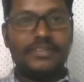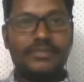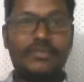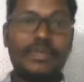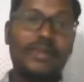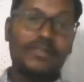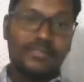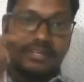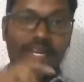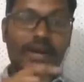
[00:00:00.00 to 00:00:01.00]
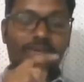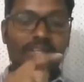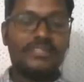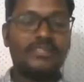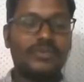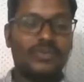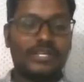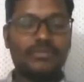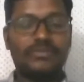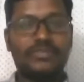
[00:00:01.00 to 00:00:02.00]
So we can also tell how consistent your
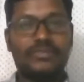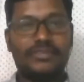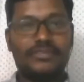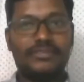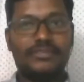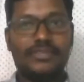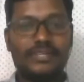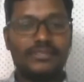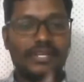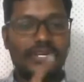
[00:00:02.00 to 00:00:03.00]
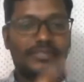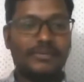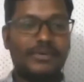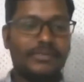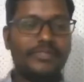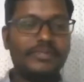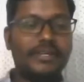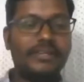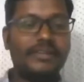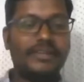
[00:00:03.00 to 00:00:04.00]
responses also. Okay, so that is the bit of this
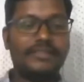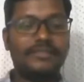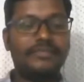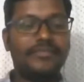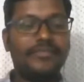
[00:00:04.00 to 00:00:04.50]
particular test.